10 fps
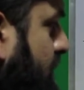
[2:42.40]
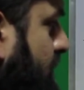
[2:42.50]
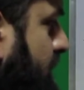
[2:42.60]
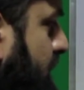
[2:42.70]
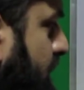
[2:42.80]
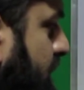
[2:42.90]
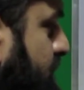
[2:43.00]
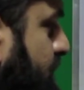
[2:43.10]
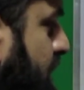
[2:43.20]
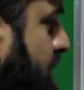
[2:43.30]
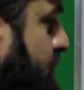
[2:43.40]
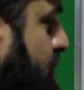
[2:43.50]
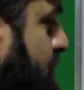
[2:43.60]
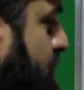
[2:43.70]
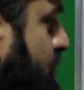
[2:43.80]
of the class B address,
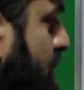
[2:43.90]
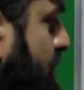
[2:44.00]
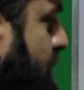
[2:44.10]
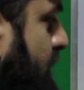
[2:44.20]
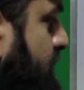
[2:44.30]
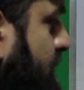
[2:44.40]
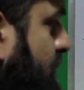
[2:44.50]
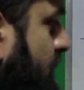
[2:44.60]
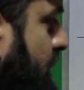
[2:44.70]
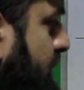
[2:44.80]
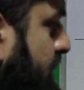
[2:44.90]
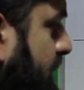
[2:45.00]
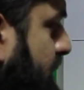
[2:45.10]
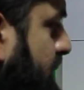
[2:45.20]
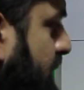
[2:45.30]
which is
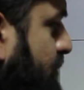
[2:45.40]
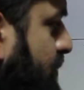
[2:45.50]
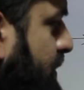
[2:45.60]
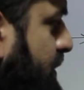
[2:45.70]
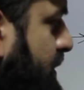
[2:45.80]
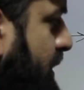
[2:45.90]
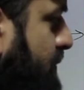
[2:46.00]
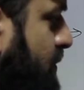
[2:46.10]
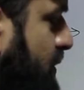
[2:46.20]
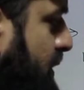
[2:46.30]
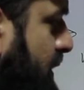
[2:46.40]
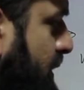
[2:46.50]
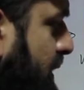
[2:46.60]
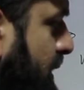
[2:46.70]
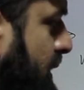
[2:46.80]

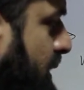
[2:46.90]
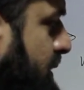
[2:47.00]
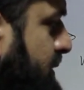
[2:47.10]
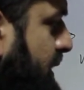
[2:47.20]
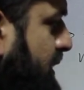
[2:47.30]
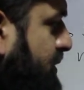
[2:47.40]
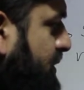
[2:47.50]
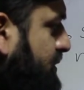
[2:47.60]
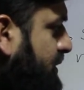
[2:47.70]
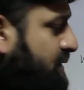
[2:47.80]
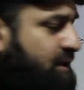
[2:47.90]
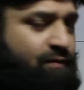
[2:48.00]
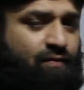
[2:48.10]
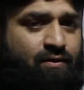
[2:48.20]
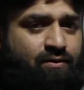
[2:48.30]
150.10.20.40/16
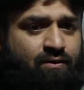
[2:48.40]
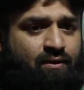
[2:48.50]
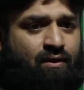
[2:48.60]
refers.